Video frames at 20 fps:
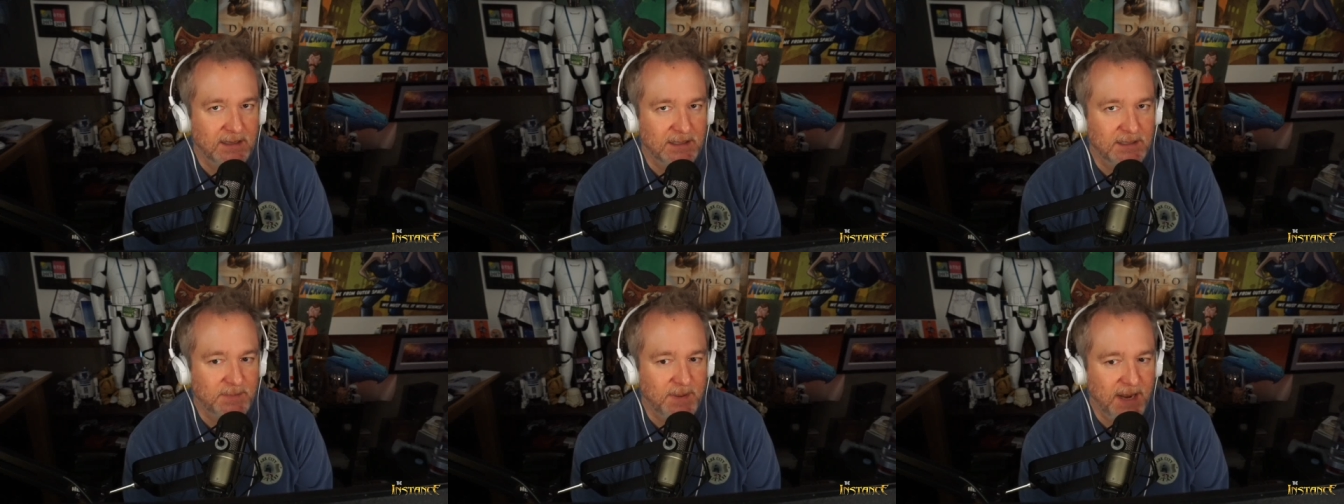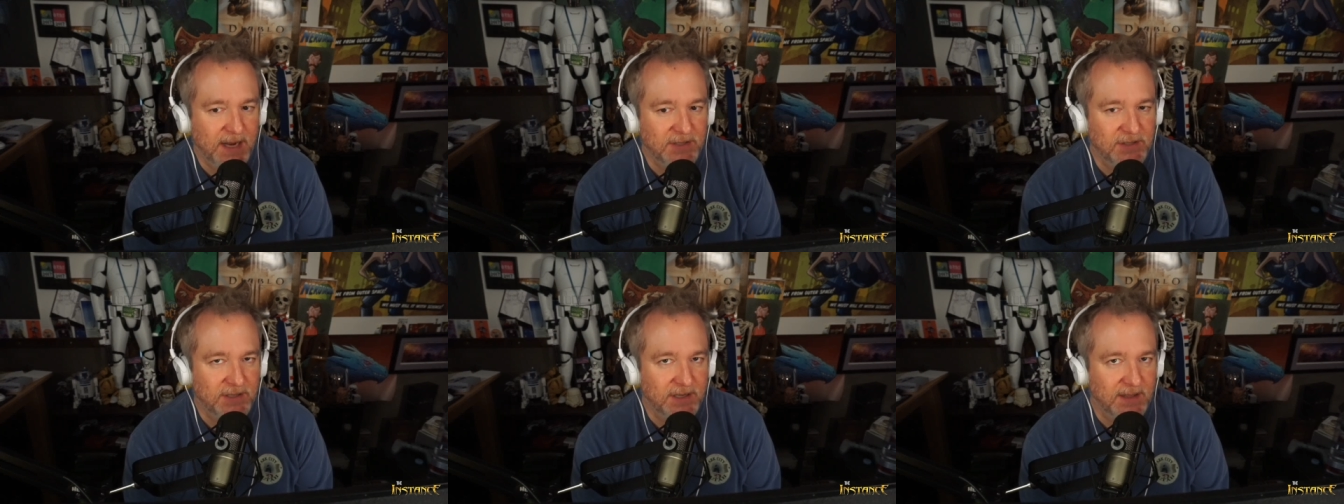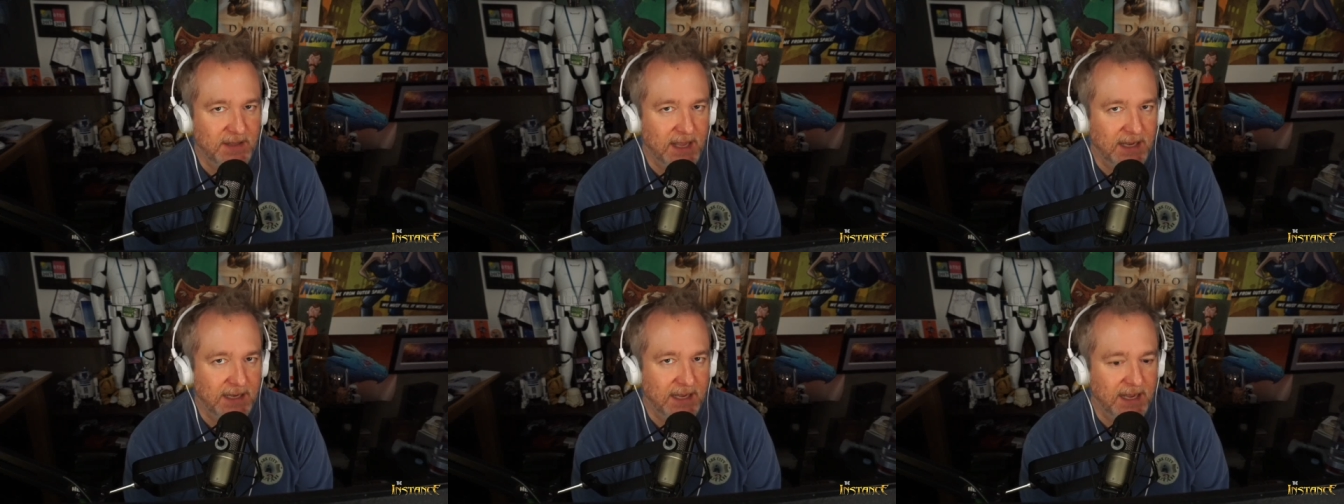expansion
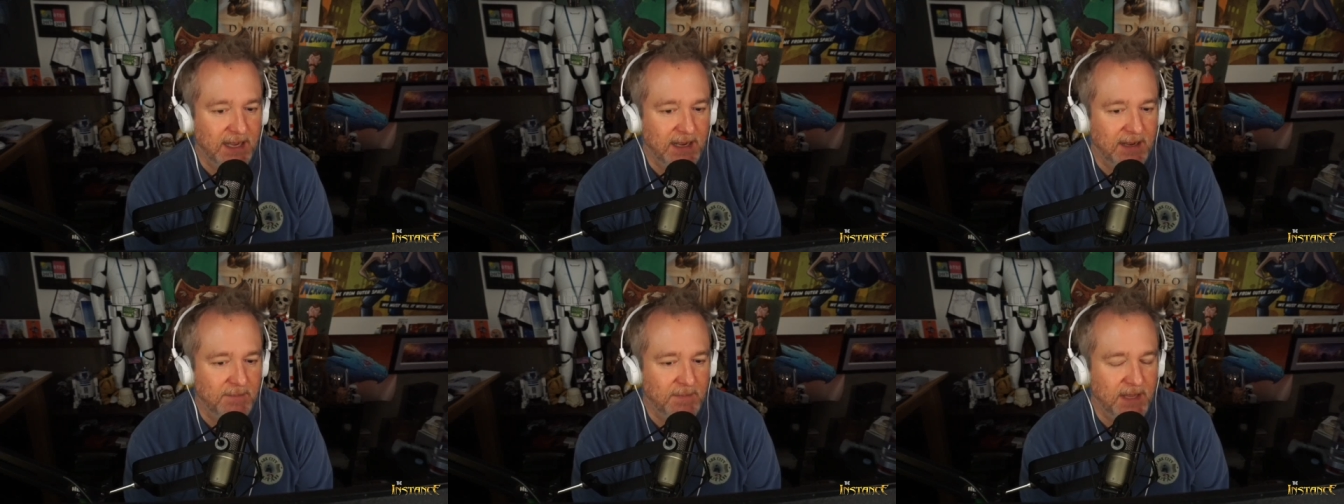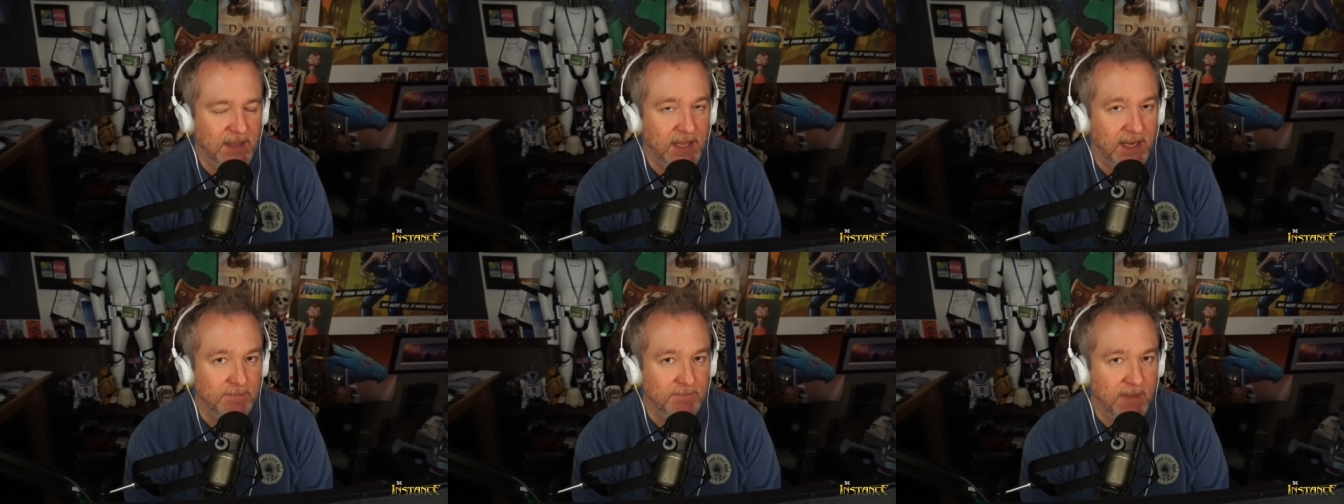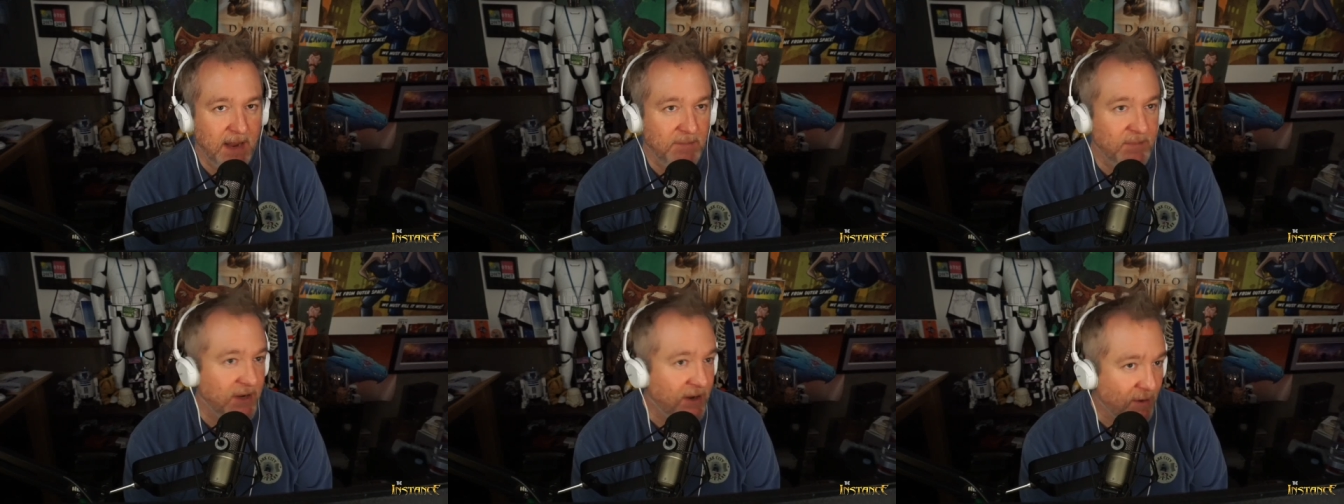in that game and then
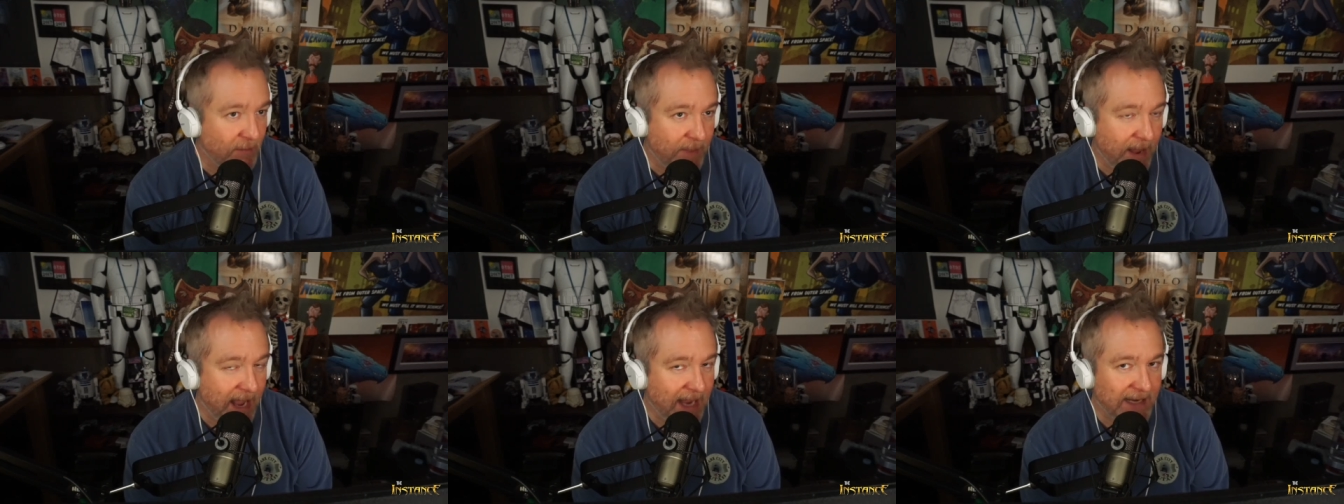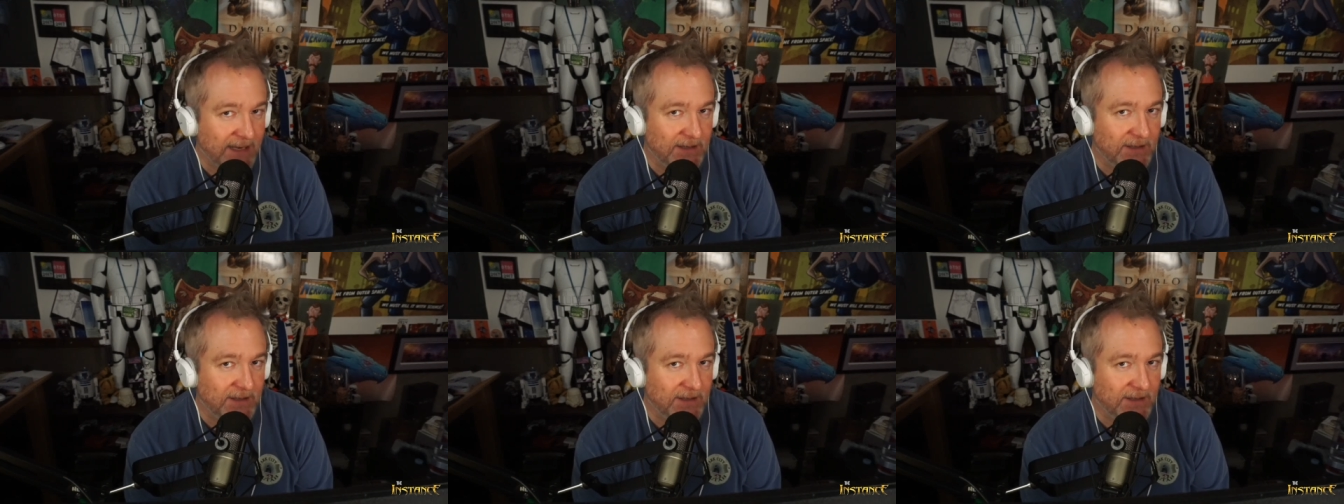maybe go back